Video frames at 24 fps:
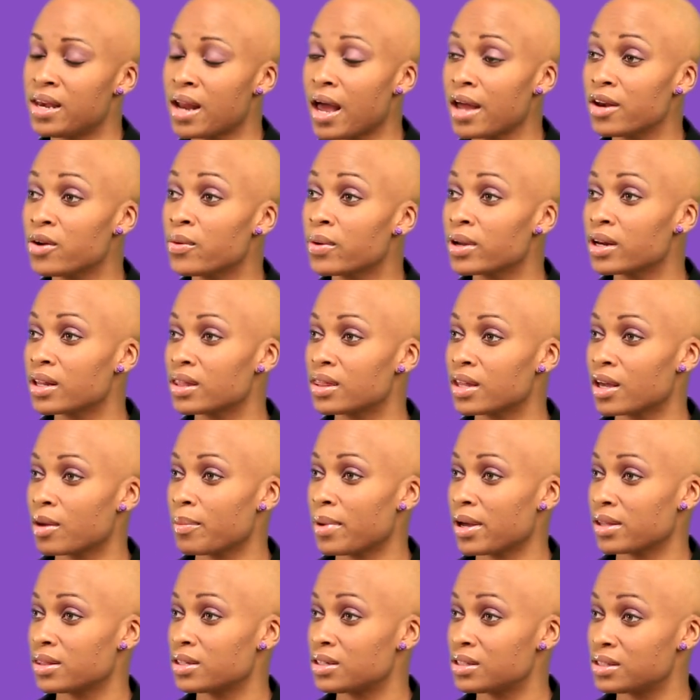not knowing
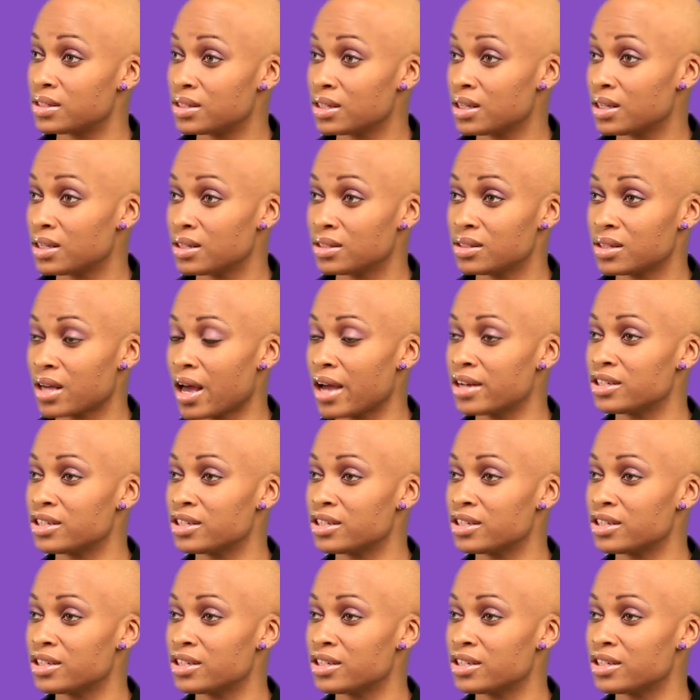anything about the disease,